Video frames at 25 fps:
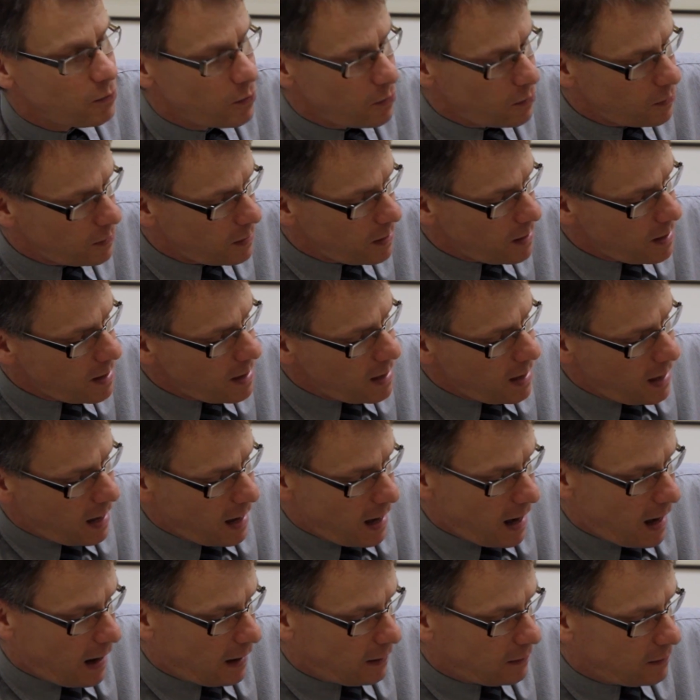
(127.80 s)
work,
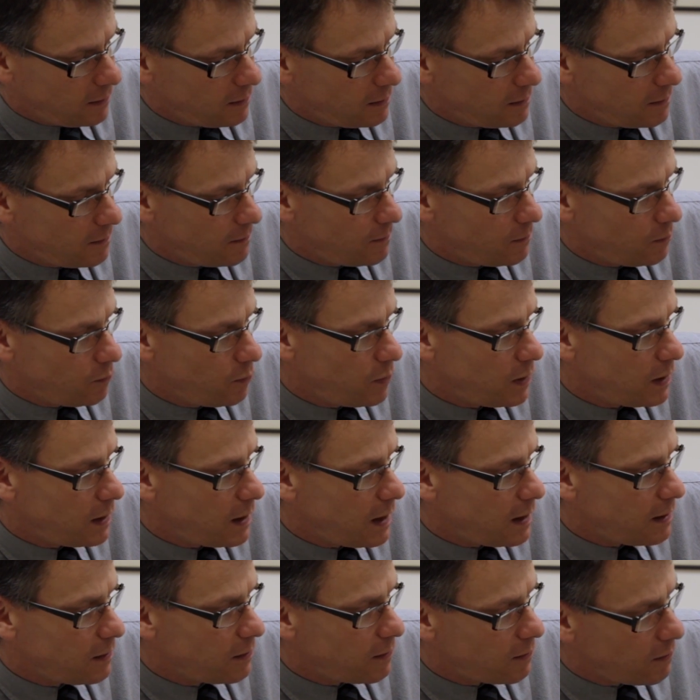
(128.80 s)
and we
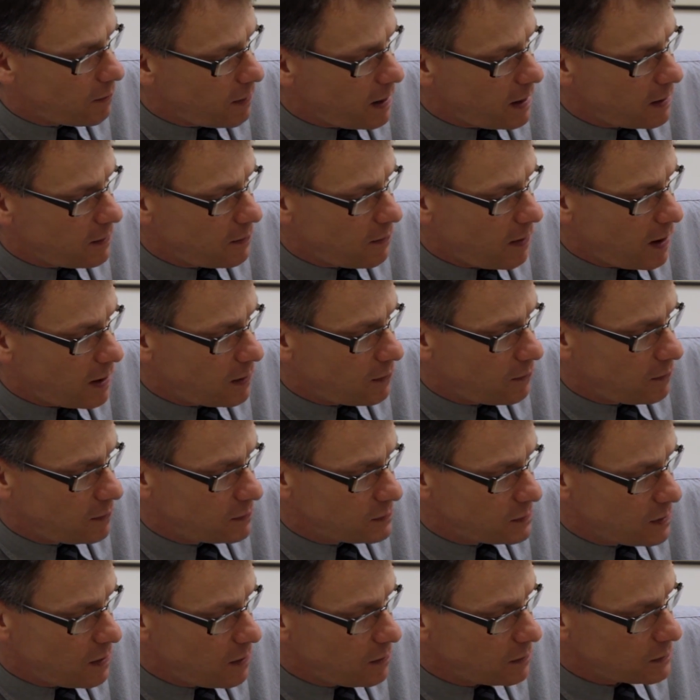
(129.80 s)
get a great
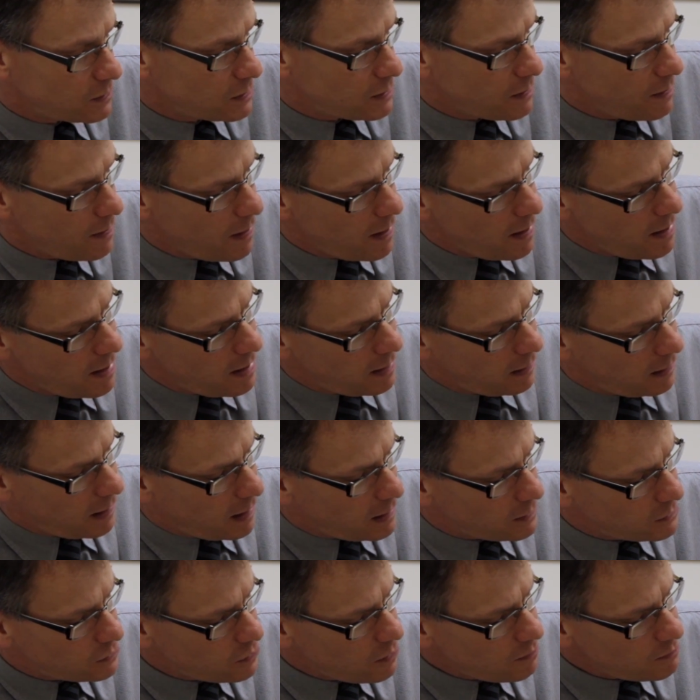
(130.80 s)
result.
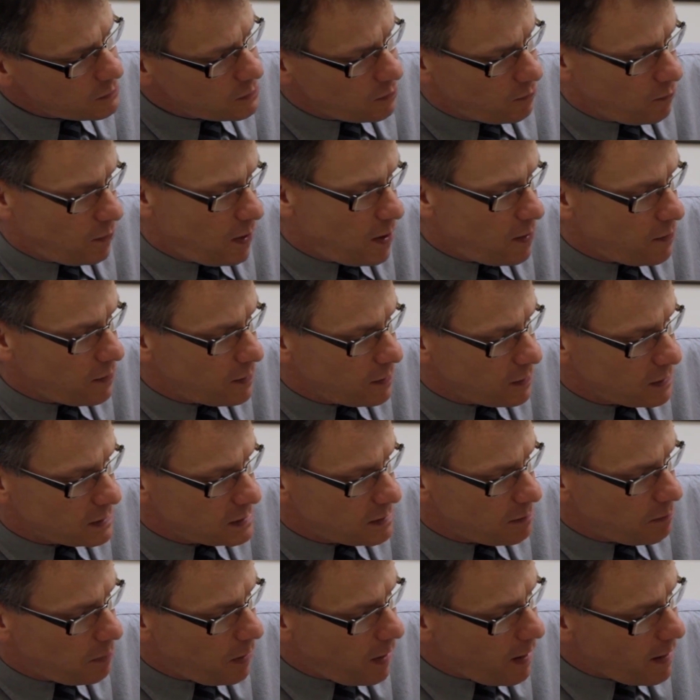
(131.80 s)
Now in terms of wearing this
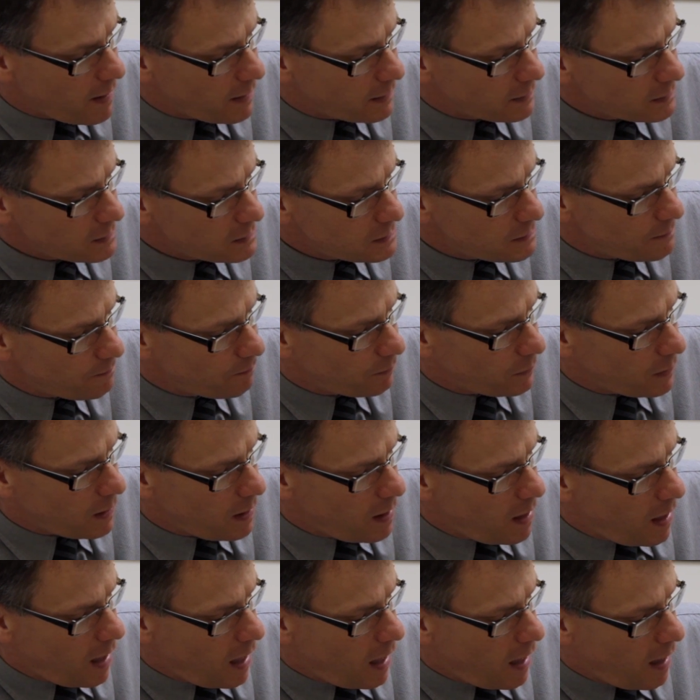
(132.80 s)
appliance,
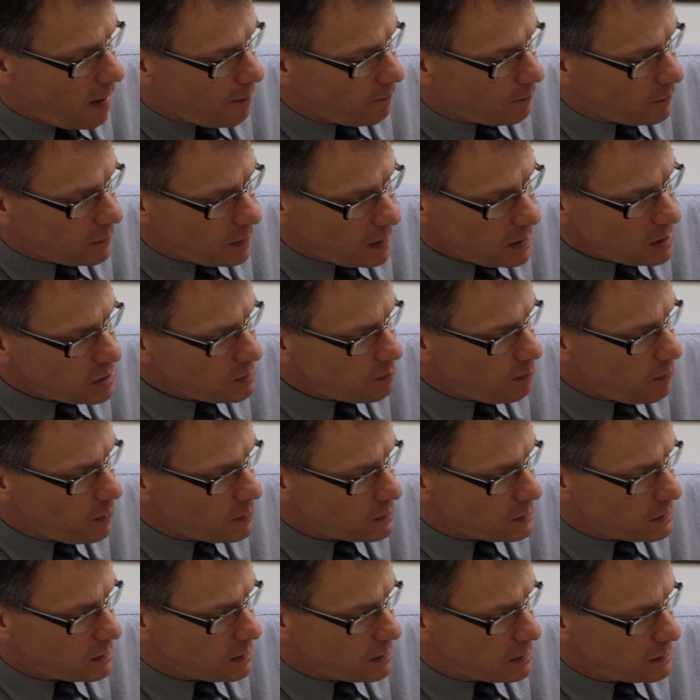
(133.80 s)
each
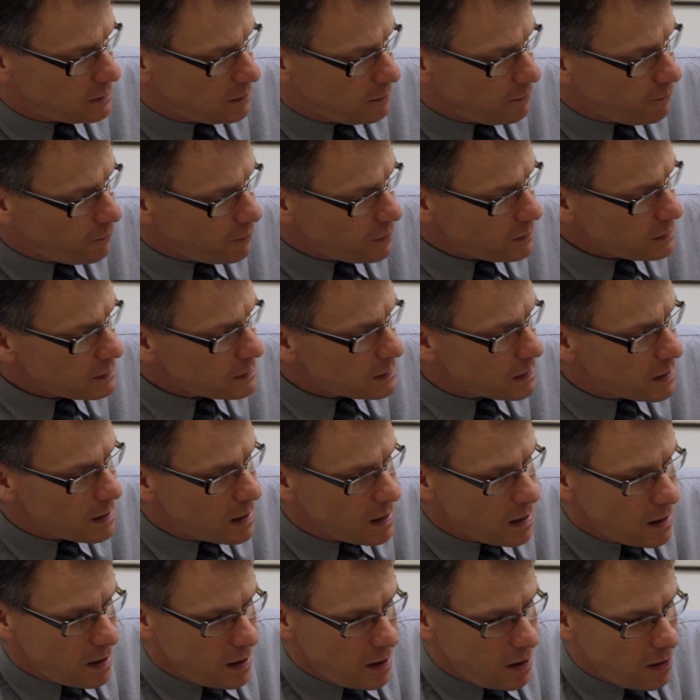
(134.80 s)
person is different.
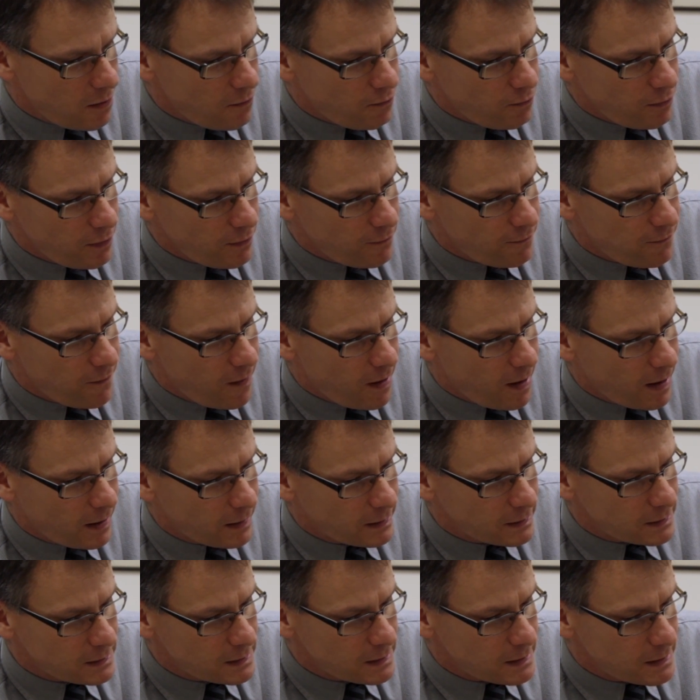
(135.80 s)
If we
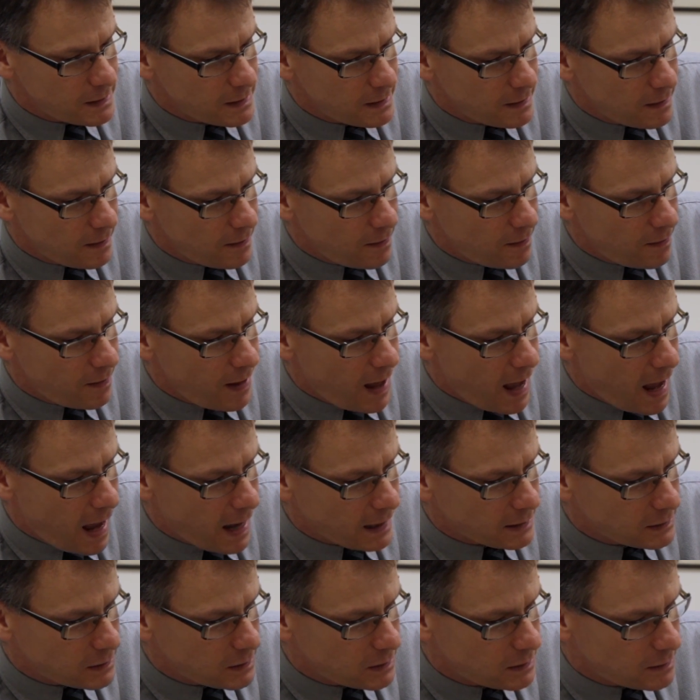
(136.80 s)
find
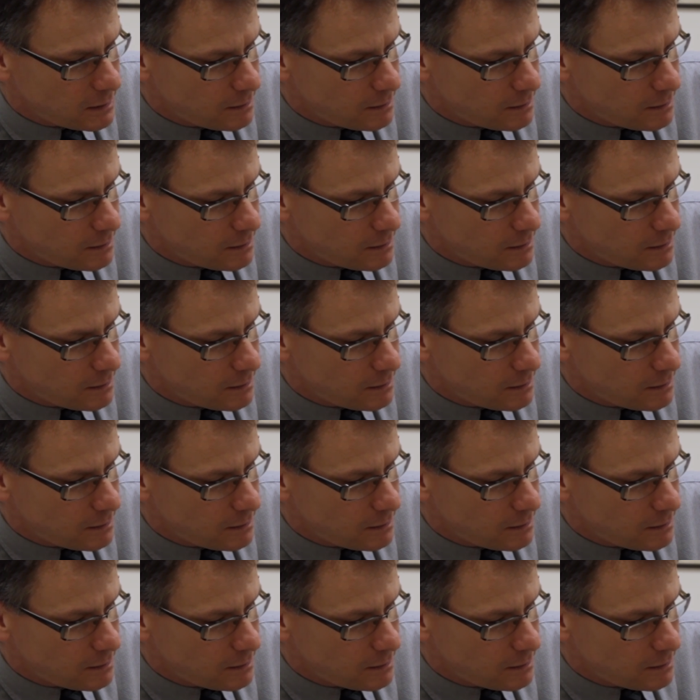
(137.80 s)
that,